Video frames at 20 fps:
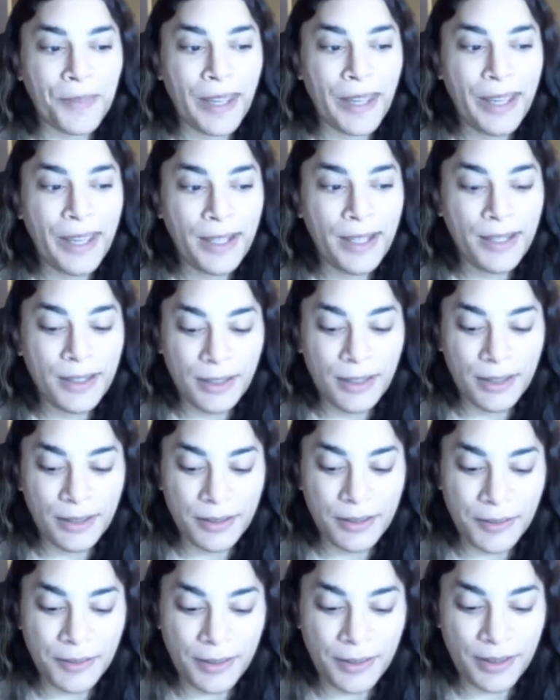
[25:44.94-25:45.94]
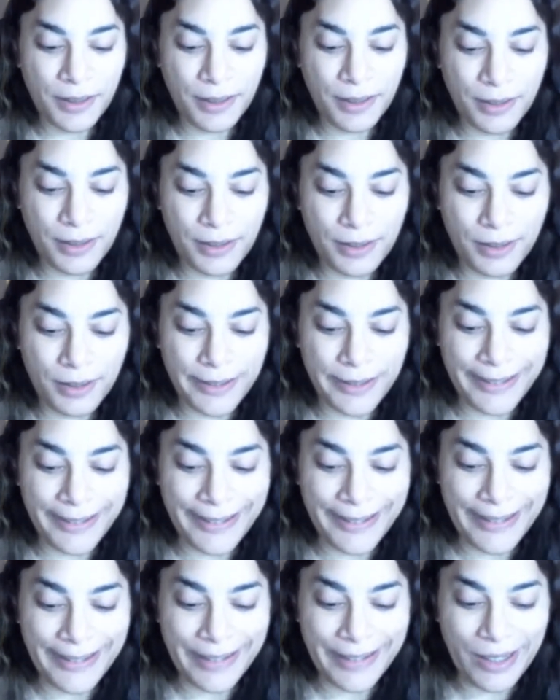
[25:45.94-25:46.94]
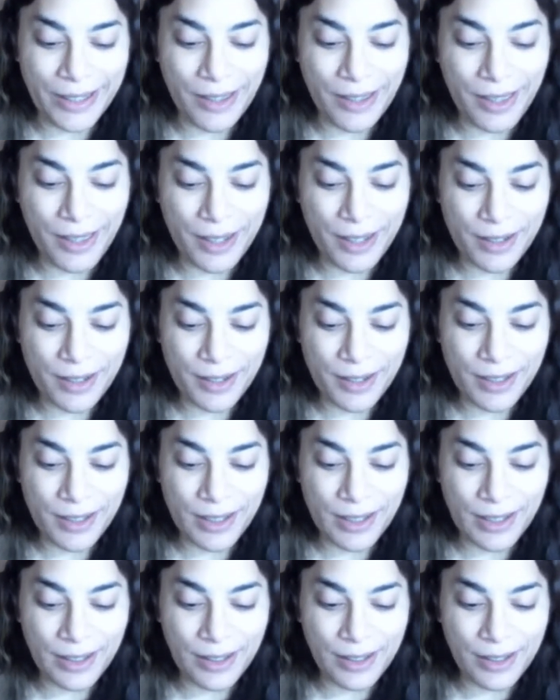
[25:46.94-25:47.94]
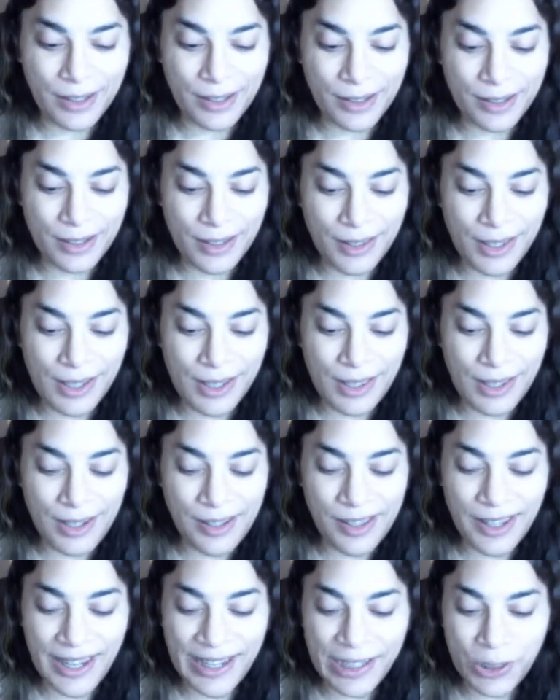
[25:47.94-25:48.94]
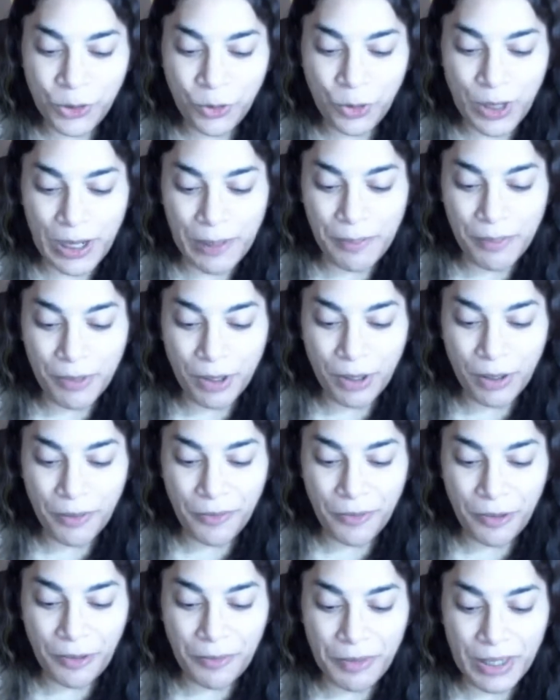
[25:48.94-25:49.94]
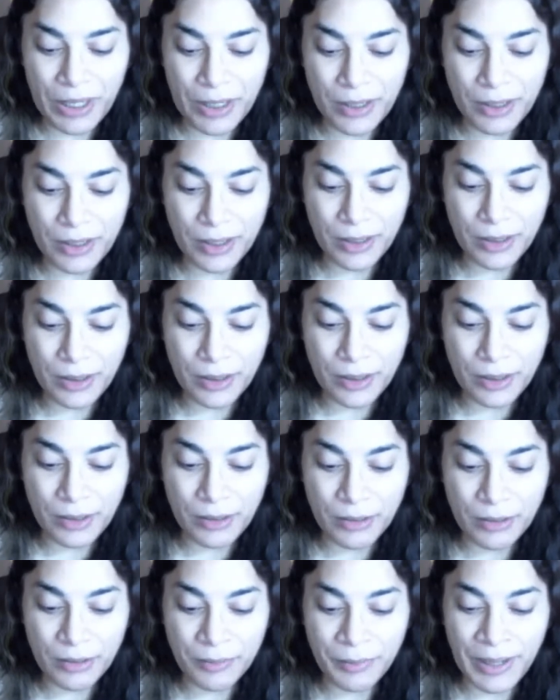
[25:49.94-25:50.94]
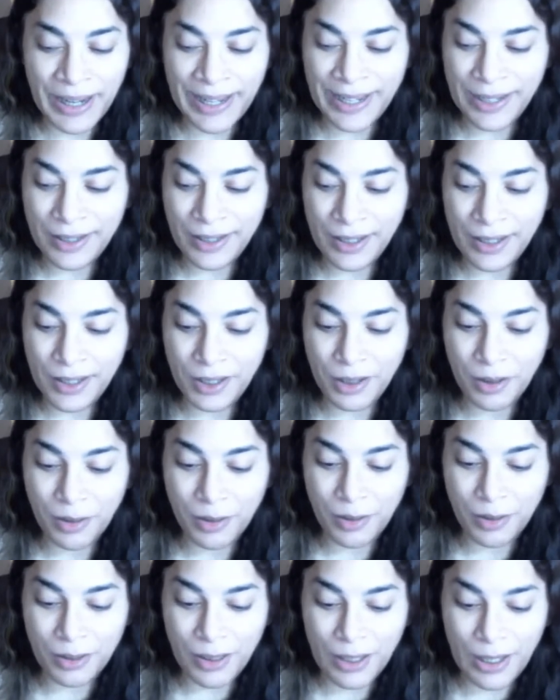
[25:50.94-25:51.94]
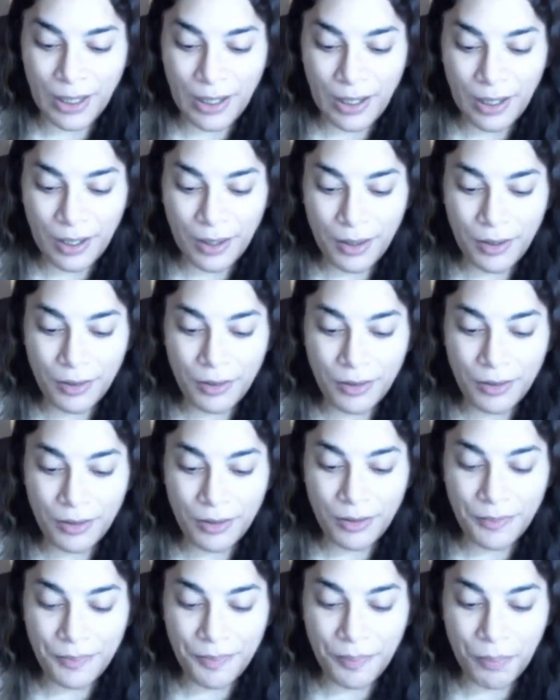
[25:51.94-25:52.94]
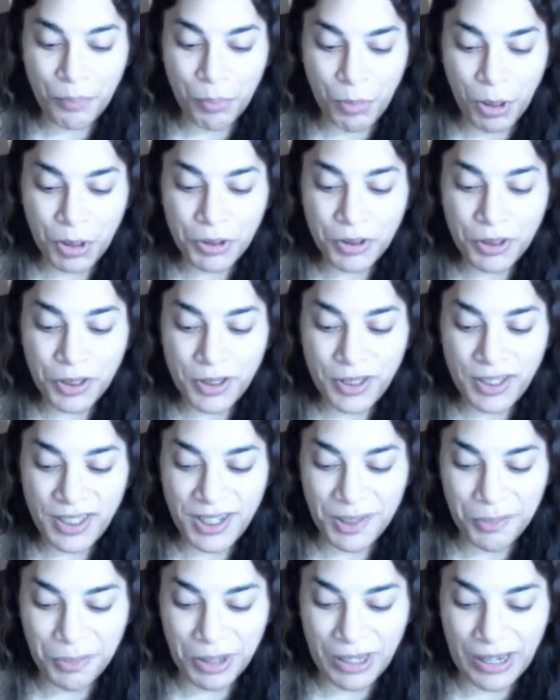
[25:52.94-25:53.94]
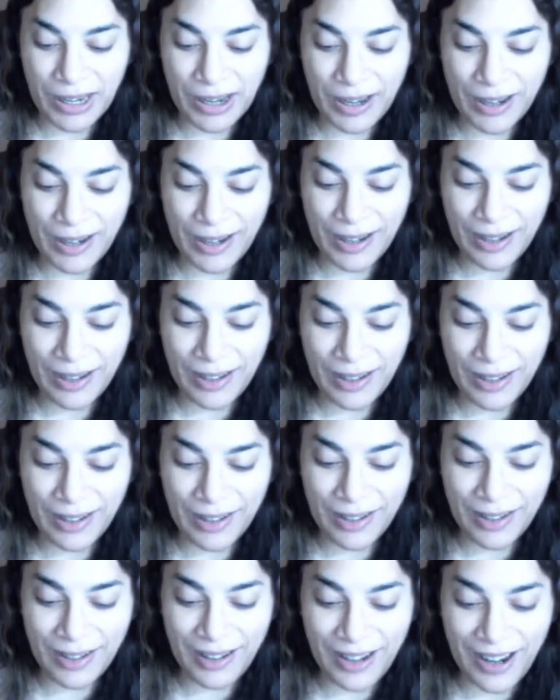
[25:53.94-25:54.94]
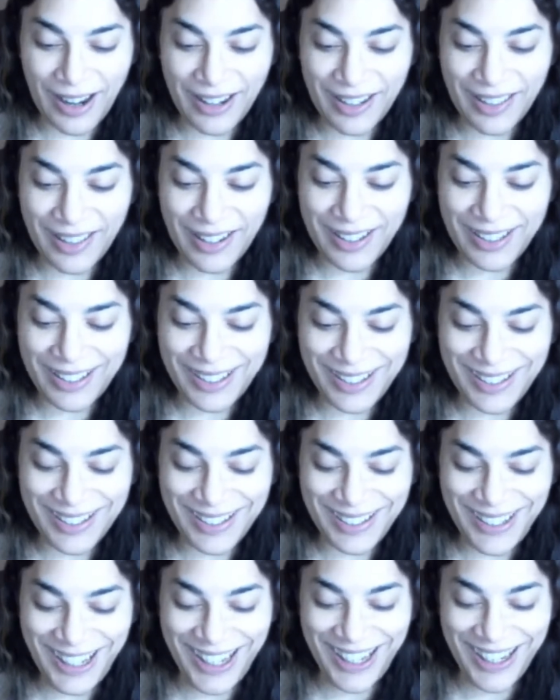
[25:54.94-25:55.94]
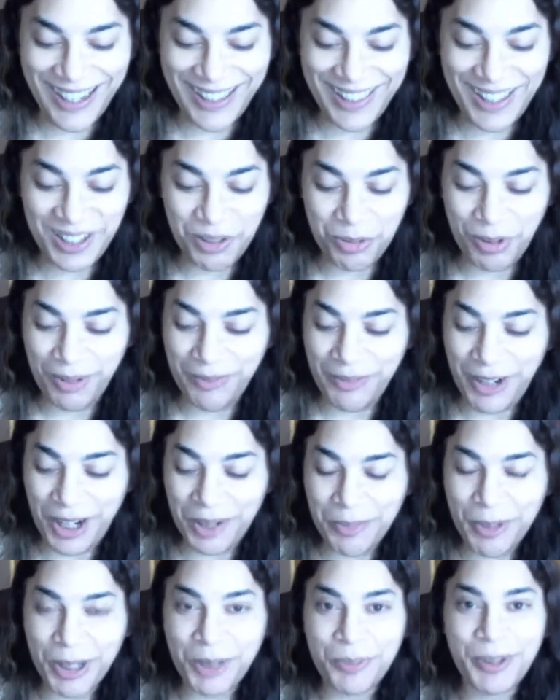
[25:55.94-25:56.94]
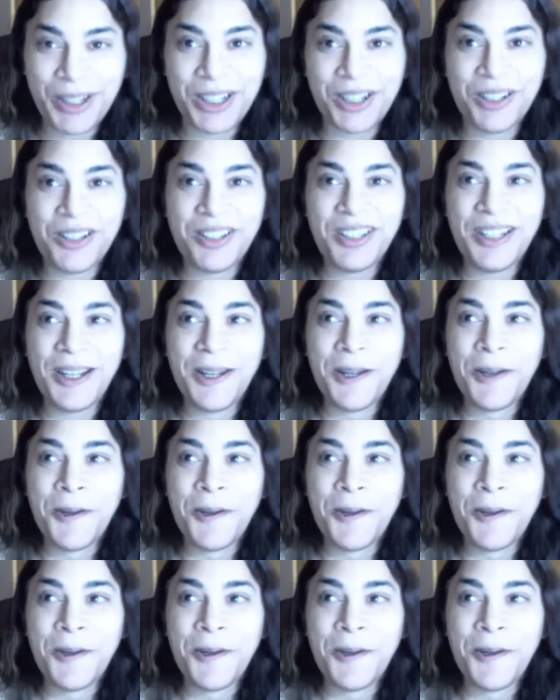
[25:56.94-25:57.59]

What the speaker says: And there's the extreme of this bias is called the Morton's demon. I like this one very much, because